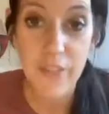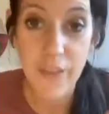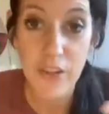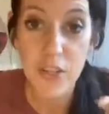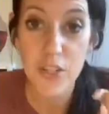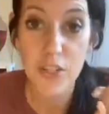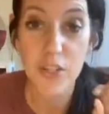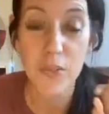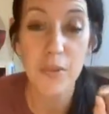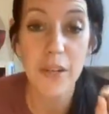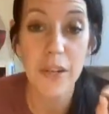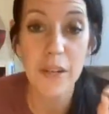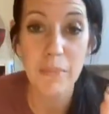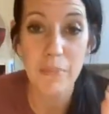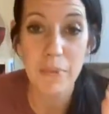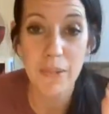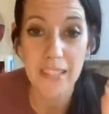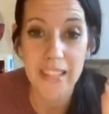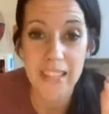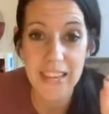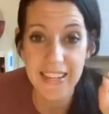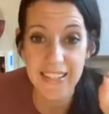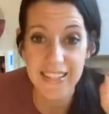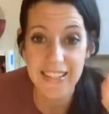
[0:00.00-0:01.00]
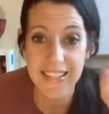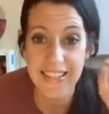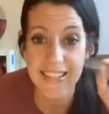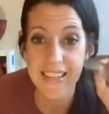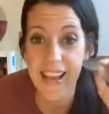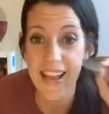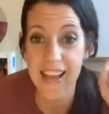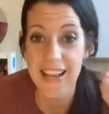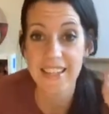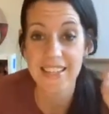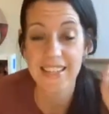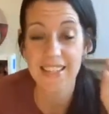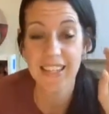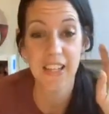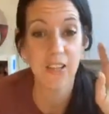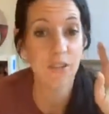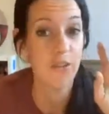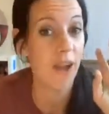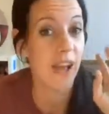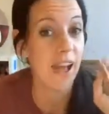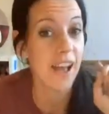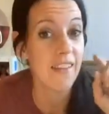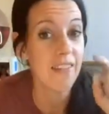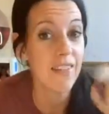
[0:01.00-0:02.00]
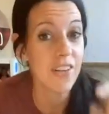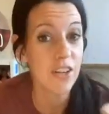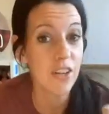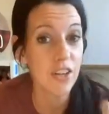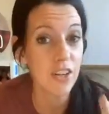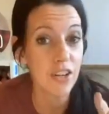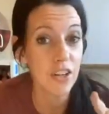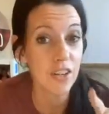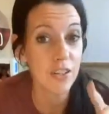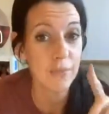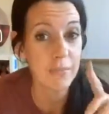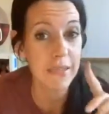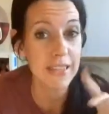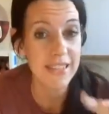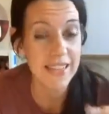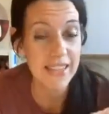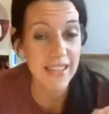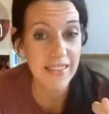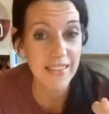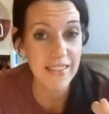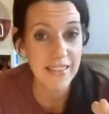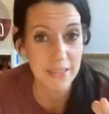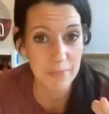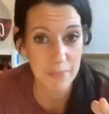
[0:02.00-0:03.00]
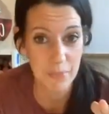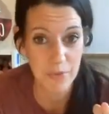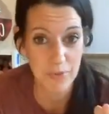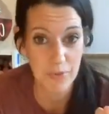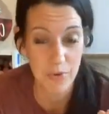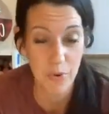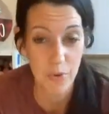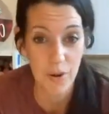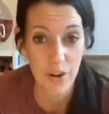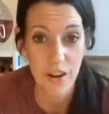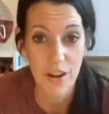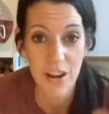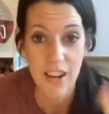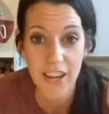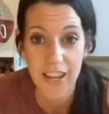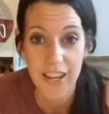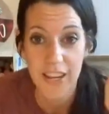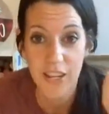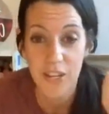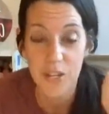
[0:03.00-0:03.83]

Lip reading: If you're doing planked signs, and you haven't heard me say this before,